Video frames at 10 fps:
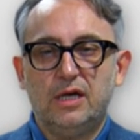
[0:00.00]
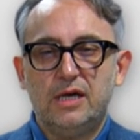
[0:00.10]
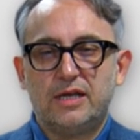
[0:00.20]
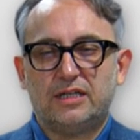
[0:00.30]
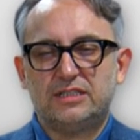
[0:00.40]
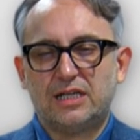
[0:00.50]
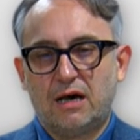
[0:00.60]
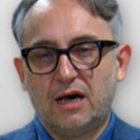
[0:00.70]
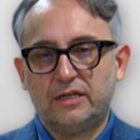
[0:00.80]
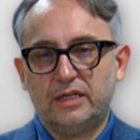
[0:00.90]
That is
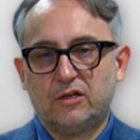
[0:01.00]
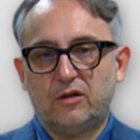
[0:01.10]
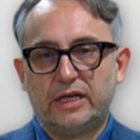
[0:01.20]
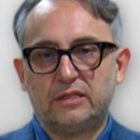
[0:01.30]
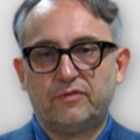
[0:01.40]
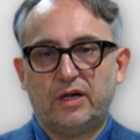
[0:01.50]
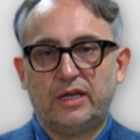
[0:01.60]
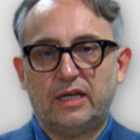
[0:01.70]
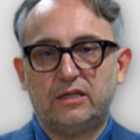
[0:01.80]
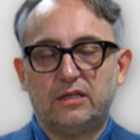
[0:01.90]
hardly collective
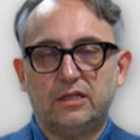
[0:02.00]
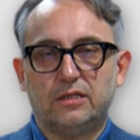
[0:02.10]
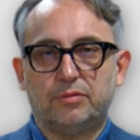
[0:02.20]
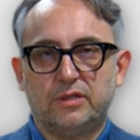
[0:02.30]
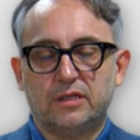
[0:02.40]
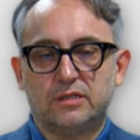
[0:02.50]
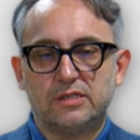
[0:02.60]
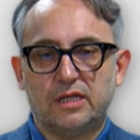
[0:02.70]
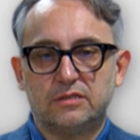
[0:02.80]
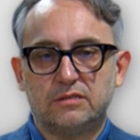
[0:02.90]
identity in the political
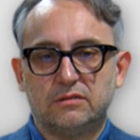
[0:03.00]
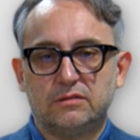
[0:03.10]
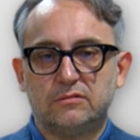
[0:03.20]
sense.